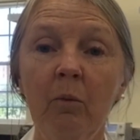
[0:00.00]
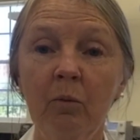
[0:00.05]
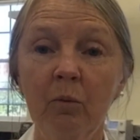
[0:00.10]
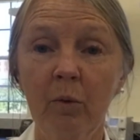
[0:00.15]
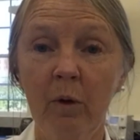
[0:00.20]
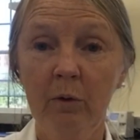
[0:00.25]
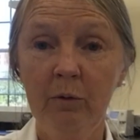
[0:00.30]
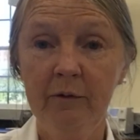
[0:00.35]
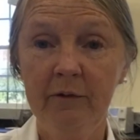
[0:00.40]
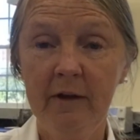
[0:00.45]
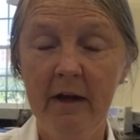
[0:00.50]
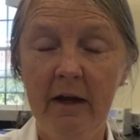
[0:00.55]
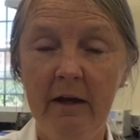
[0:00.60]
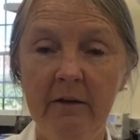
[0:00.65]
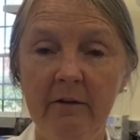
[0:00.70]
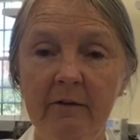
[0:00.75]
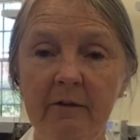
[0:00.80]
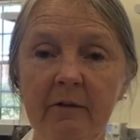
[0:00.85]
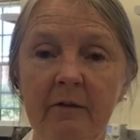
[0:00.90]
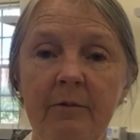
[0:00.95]

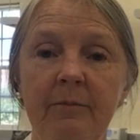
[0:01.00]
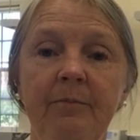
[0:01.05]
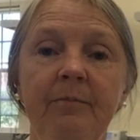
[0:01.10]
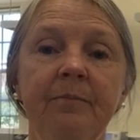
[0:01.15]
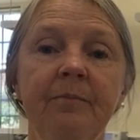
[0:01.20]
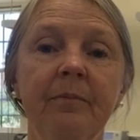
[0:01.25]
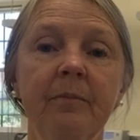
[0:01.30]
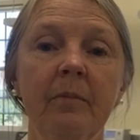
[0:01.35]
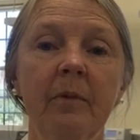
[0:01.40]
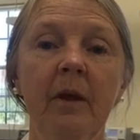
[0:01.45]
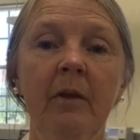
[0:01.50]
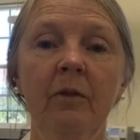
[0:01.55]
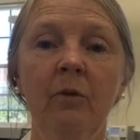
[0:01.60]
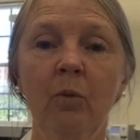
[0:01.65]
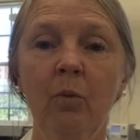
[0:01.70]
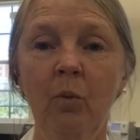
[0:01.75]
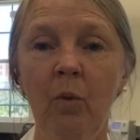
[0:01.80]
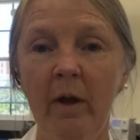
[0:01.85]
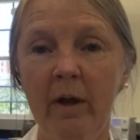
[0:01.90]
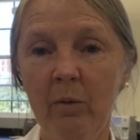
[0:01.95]
rosettes, and the
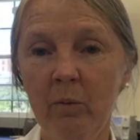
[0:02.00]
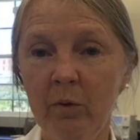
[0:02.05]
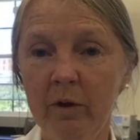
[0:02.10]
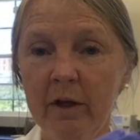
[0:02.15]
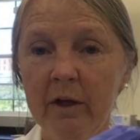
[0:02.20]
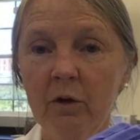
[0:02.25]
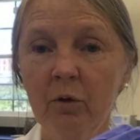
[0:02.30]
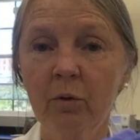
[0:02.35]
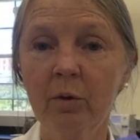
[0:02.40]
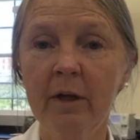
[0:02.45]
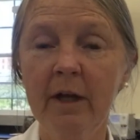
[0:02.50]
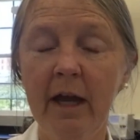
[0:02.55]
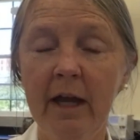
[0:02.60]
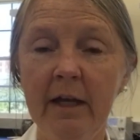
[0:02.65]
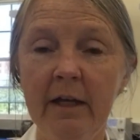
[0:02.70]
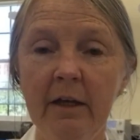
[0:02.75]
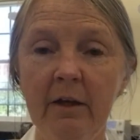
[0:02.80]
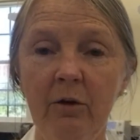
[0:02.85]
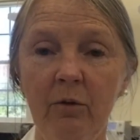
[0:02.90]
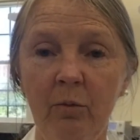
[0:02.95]
way we
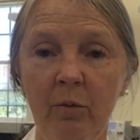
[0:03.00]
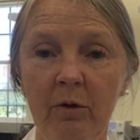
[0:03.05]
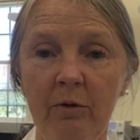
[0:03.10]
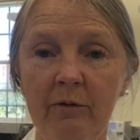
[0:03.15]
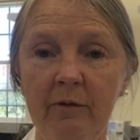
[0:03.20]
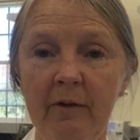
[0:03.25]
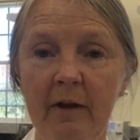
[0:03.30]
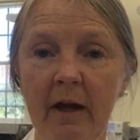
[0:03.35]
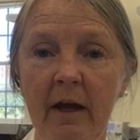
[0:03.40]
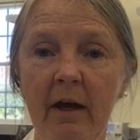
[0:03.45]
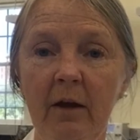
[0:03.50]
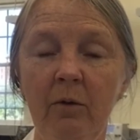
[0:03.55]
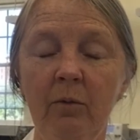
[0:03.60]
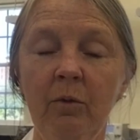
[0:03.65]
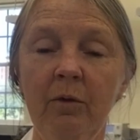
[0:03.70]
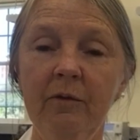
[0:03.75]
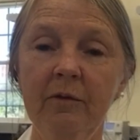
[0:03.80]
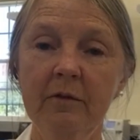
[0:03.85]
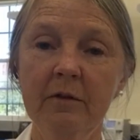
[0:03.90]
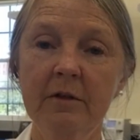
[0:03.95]
created a rosette
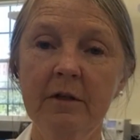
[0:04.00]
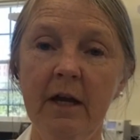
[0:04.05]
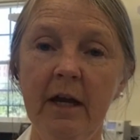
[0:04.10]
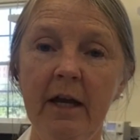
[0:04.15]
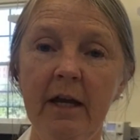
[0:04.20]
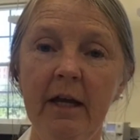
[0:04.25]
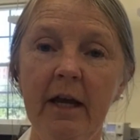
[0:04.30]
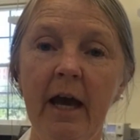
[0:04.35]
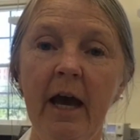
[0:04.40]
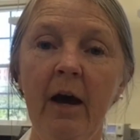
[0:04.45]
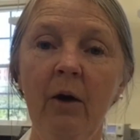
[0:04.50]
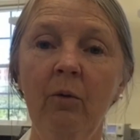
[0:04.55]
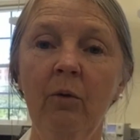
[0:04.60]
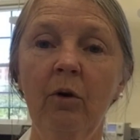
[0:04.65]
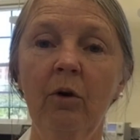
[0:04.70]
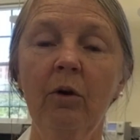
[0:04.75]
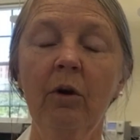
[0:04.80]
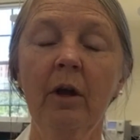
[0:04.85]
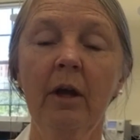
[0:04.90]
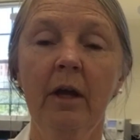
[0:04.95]
was to take
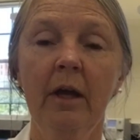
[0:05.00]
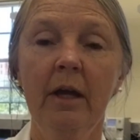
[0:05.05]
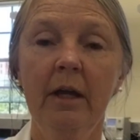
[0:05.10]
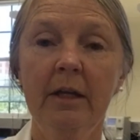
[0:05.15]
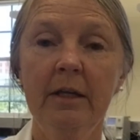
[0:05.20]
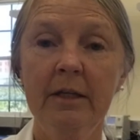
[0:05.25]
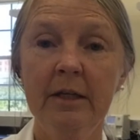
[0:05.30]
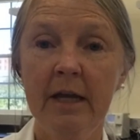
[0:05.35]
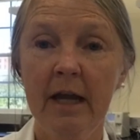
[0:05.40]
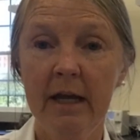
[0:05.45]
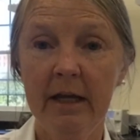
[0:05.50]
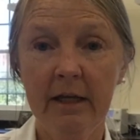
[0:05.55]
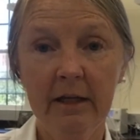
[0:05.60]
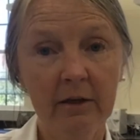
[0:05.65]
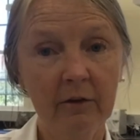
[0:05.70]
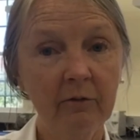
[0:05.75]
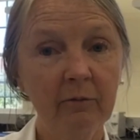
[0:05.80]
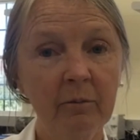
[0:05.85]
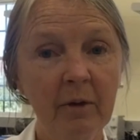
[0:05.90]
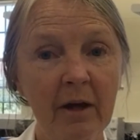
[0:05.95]
our
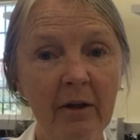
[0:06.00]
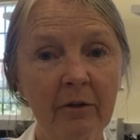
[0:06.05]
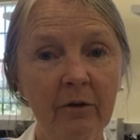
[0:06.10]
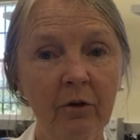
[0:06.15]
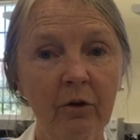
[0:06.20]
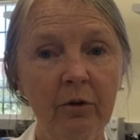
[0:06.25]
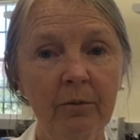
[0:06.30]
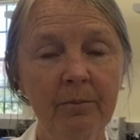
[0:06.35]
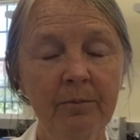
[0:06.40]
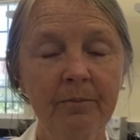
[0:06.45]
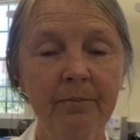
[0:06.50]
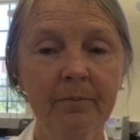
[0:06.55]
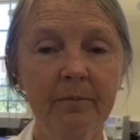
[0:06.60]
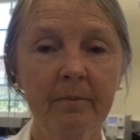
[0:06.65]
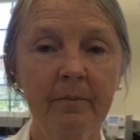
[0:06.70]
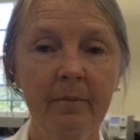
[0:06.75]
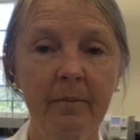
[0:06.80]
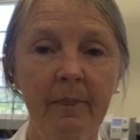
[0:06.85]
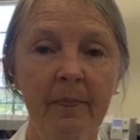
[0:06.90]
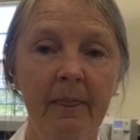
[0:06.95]
negative mother,
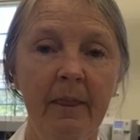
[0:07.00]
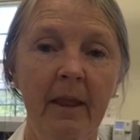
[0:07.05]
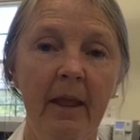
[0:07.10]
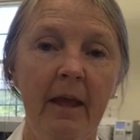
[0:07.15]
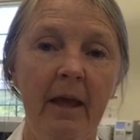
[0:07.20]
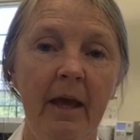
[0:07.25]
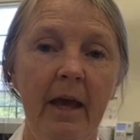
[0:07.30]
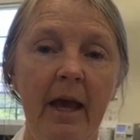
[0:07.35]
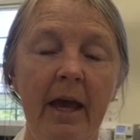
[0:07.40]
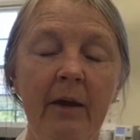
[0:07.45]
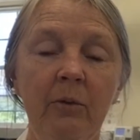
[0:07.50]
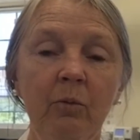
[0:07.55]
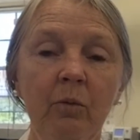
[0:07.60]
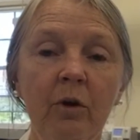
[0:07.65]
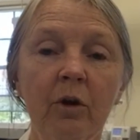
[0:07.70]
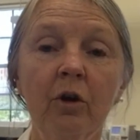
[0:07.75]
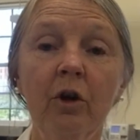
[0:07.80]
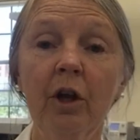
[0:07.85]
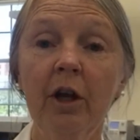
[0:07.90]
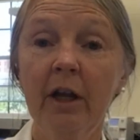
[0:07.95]
and
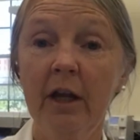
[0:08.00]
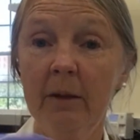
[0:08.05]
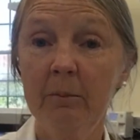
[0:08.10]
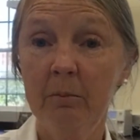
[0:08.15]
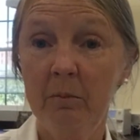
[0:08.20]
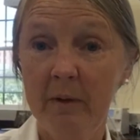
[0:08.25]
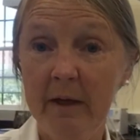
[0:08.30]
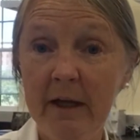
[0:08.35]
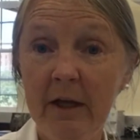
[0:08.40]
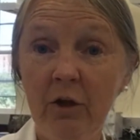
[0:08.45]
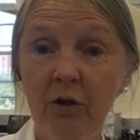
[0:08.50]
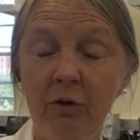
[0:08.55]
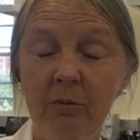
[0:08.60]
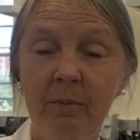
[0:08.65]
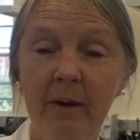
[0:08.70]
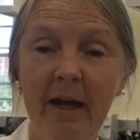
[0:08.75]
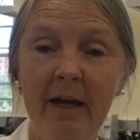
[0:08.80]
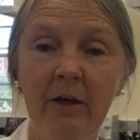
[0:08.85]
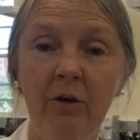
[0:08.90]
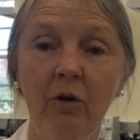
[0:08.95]
we're going to
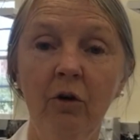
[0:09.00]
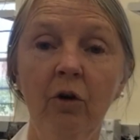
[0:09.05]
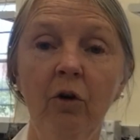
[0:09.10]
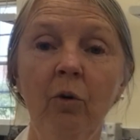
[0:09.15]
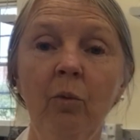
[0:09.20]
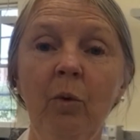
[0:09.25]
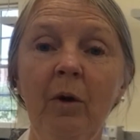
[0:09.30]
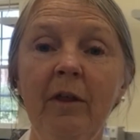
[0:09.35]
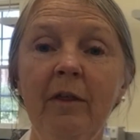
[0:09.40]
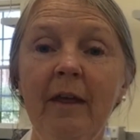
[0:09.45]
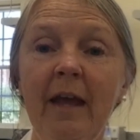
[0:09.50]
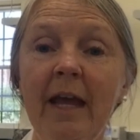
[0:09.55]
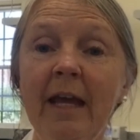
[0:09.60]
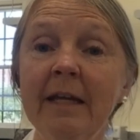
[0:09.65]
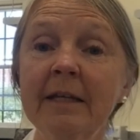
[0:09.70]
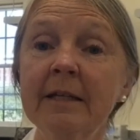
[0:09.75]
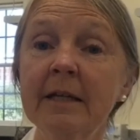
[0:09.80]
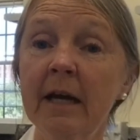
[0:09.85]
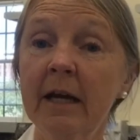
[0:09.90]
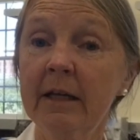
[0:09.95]
incubate her with
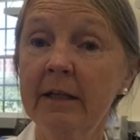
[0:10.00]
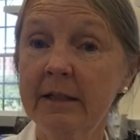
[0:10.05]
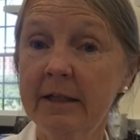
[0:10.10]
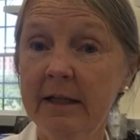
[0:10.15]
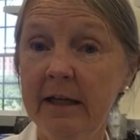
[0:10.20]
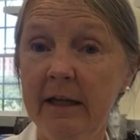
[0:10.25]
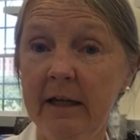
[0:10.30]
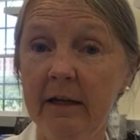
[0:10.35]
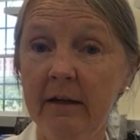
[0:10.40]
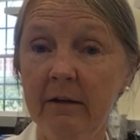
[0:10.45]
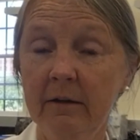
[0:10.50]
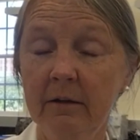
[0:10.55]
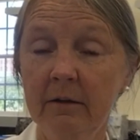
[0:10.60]
anti-D,